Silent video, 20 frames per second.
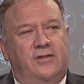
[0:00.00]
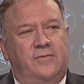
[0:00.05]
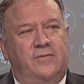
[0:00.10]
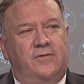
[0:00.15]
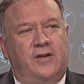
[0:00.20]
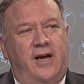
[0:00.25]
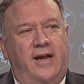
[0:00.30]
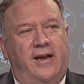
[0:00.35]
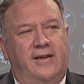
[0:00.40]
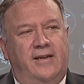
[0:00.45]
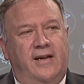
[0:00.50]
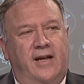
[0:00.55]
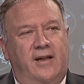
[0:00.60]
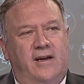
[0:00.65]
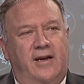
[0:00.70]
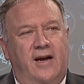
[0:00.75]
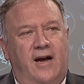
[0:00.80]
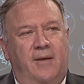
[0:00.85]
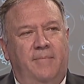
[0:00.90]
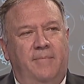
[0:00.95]
of China
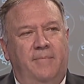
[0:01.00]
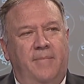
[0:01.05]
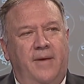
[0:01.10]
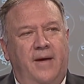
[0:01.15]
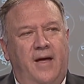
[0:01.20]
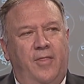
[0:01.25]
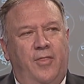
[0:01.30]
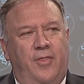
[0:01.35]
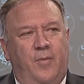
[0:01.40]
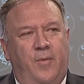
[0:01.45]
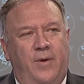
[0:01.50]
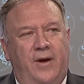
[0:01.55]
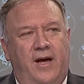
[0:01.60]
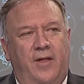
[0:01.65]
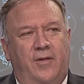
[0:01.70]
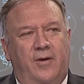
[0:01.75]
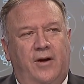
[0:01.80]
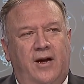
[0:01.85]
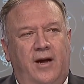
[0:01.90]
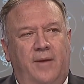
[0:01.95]
Telecom and three
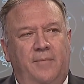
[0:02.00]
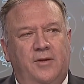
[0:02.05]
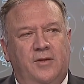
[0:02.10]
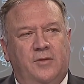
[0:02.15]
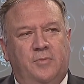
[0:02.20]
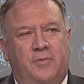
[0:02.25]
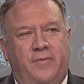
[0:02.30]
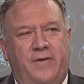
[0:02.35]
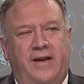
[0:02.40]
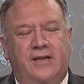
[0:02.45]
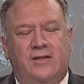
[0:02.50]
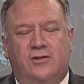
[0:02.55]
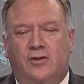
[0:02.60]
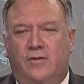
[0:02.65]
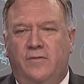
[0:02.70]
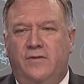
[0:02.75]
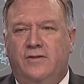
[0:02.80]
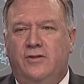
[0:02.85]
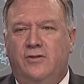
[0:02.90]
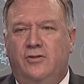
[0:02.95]
other companies providing
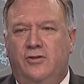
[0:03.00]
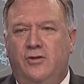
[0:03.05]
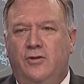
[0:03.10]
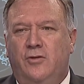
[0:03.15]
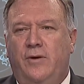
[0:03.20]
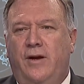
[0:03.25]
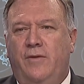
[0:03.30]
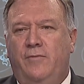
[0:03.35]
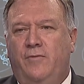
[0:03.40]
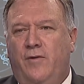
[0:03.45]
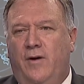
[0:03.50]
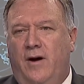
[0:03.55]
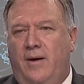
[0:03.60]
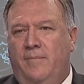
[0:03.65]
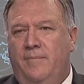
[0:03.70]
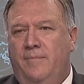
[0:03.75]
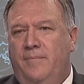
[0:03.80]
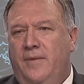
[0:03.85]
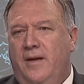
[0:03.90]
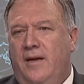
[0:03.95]
services to and
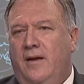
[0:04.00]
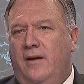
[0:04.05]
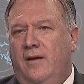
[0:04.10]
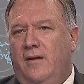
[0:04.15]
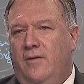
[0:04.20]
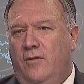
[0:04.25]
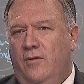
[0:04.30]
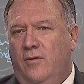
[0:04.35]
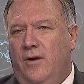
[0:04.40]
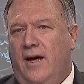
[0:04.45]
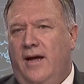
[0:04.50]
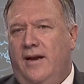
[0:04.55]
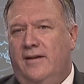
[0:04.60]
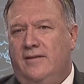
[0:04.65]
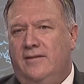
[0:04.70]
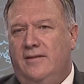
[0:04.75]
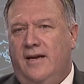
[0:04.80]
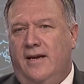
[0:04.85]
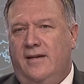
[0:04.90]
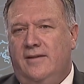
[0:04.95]
from the United
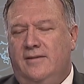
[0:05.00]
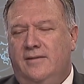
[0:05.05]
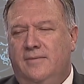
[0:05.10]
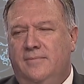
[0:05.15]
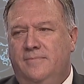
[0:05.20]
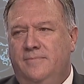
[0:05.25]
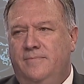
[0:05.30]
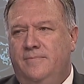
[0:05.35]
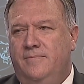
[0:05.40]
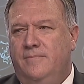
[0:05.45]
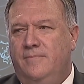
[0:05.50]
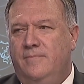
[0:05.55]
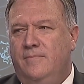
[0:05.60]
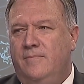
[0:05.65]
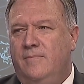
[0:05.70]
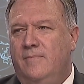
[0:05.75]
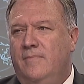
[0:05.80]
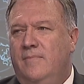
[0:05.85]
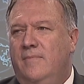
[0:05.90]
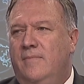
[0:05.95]
States.
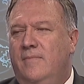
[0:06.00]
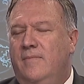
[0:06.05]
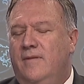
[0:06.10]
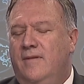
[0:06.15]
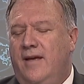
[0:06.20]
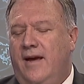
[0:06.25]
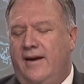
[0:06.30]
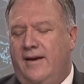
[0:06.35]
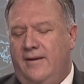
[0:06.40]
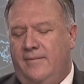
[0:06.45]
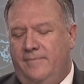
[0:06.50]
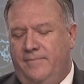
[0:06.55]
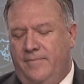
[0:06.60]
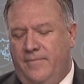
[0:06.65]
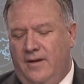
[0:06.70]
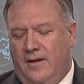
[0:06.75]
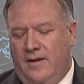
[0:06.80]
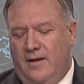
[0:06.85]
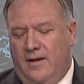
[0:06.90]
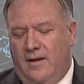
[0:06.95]
Second,
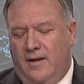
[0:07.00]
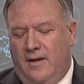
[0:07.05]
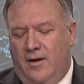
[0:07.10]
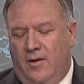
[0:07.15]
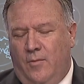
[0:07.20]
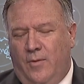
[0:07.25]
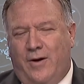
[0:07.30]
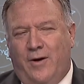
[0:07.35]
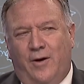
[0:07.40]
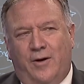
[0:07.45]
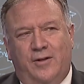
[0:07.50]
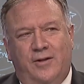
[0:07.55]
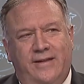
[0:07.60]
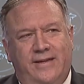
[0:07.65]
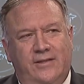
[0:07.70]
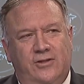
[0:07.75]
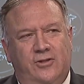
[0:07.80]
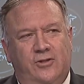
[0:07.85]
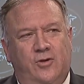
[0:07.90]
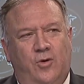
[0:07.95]
we call
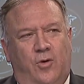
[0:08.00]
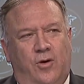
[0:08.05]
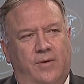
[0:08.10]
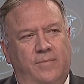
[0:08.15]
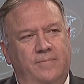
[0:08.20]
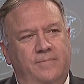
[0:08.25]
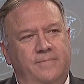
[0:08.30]
Clean Store.